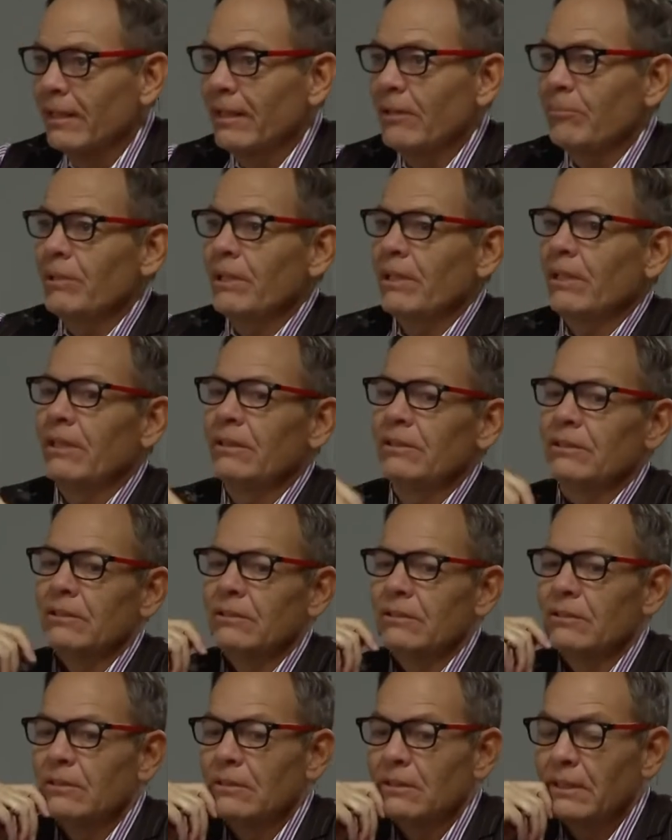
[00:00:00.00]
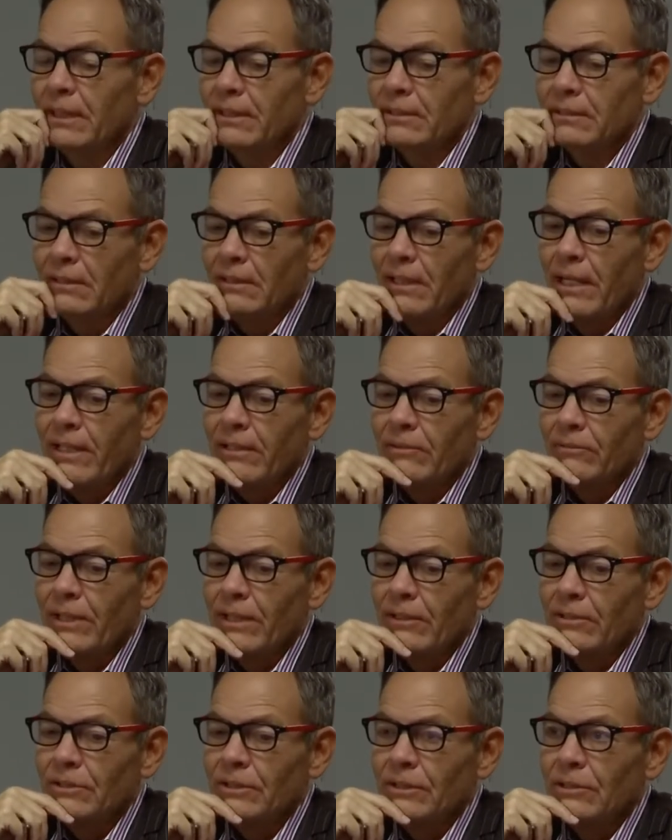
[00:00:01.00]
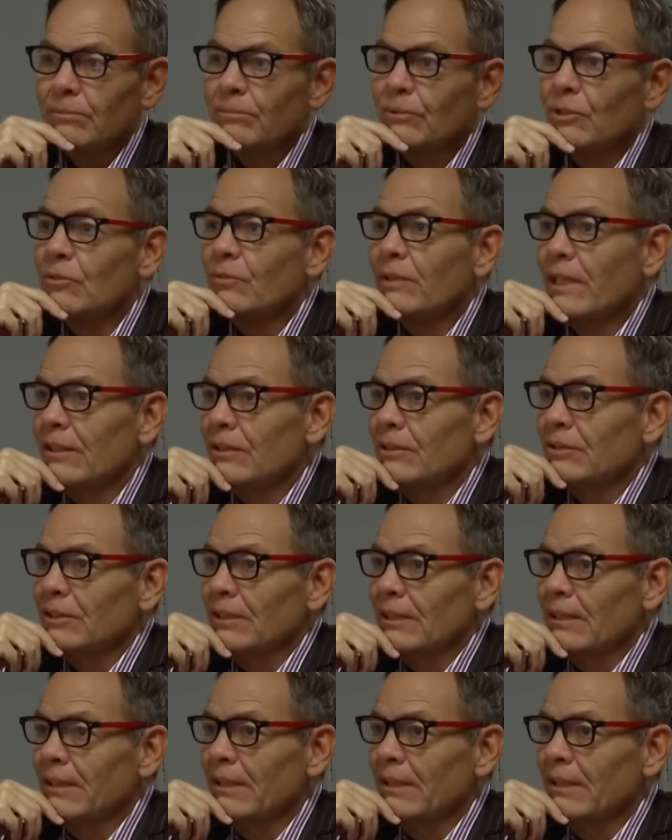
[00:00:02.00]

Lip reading: because it takes a lot of energy to move energy,